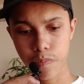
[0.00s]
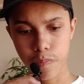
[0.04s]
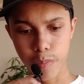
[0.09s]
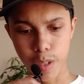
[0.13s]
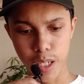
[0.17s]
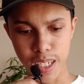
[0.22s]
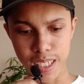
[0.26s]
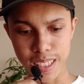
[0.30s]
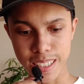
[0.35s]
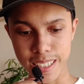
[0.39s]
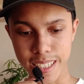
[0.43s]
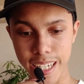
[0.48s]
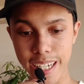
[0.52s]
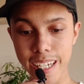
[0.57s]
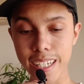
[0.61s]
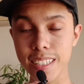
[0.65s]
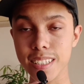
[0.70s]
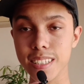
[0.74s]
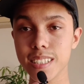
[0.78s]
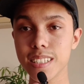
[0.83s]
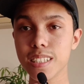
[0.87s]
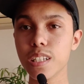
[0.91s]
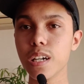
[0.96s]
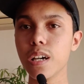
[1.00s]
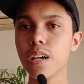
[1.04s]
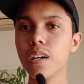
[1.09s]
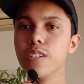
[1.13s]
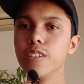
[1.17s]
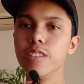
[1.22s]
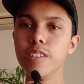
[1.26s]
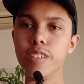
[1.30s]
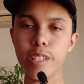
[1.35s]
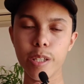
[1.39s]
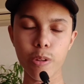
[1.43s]
against
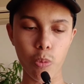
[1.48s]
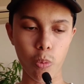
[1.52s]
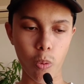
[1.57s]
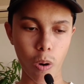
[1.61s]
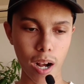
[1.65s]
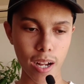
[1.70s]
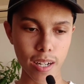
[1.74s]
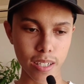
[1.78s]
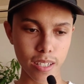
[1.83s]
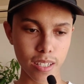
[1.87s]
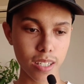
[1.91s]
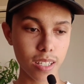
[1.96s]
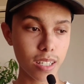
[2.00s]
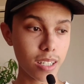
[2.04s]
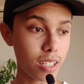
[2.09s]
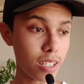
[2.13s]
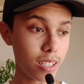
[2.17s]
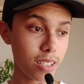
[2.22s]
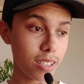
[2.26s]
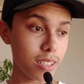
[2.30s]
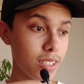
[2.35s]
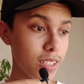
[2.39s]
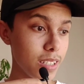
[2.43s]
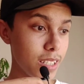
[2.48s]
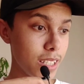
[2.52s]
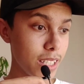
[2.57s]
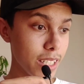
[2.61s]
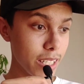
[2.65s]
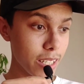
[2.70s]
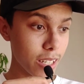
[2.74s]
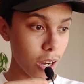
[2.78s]
the one, the